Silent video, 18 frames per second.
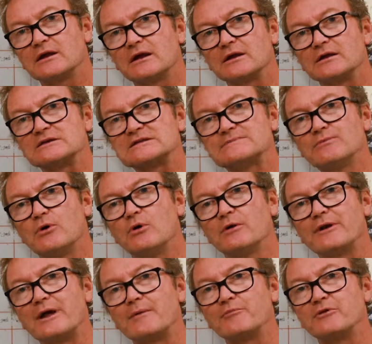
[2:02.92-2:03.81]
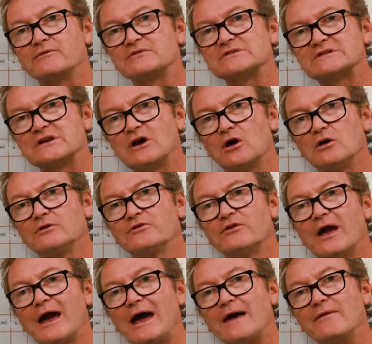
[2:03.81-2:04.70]
a small number of
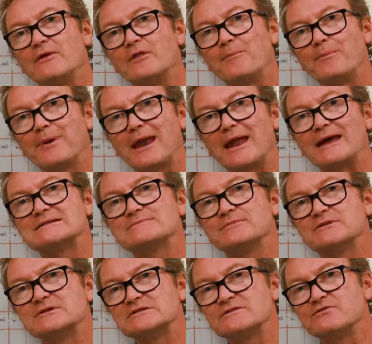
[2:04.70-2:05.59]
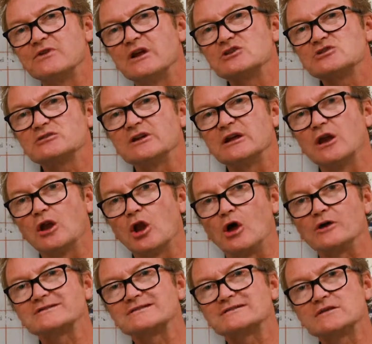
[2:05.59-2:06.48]
cells and then the plasmid is eventually
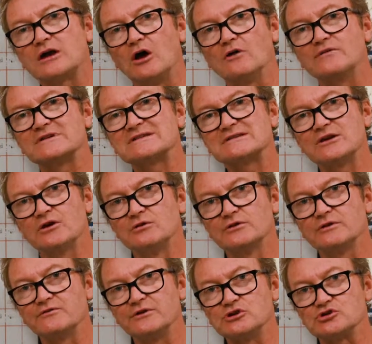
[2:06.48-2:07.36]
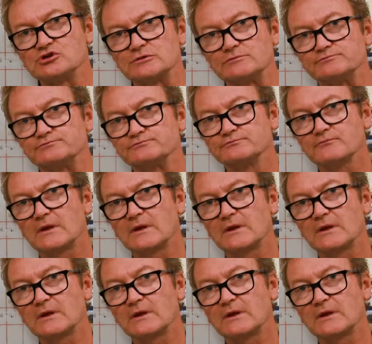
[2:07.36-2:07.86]
lost over cell division.